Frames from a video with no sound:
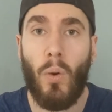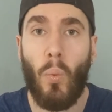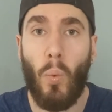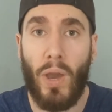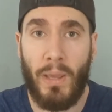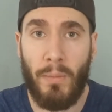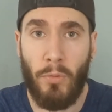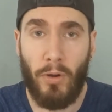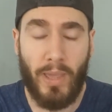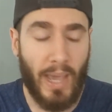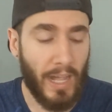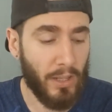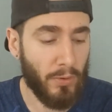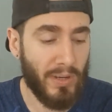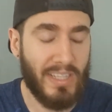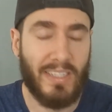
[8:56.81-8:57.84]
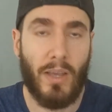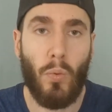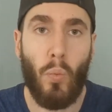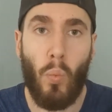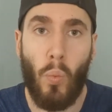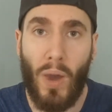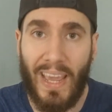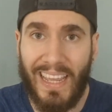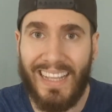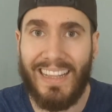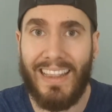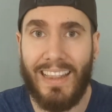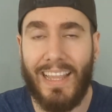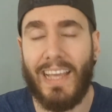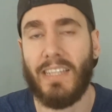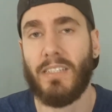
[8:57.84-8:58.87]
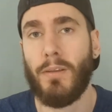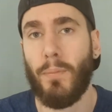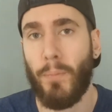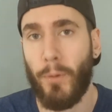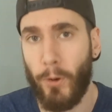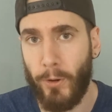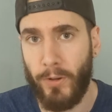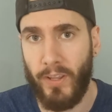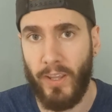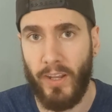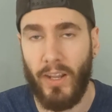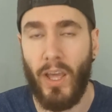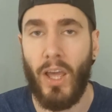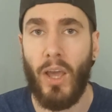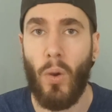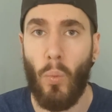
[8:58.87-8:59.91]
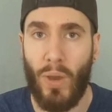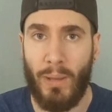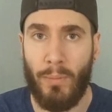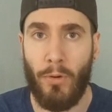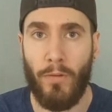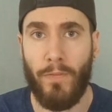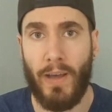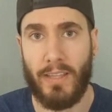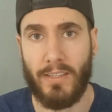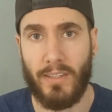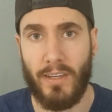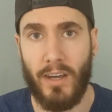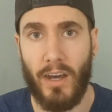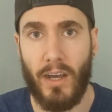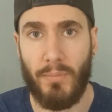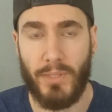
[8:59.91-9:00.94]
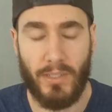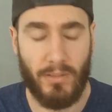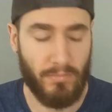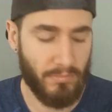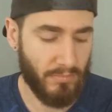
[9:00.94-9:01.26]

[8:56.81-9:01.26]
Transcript: way more calories, way less protein, way more fats and carbs.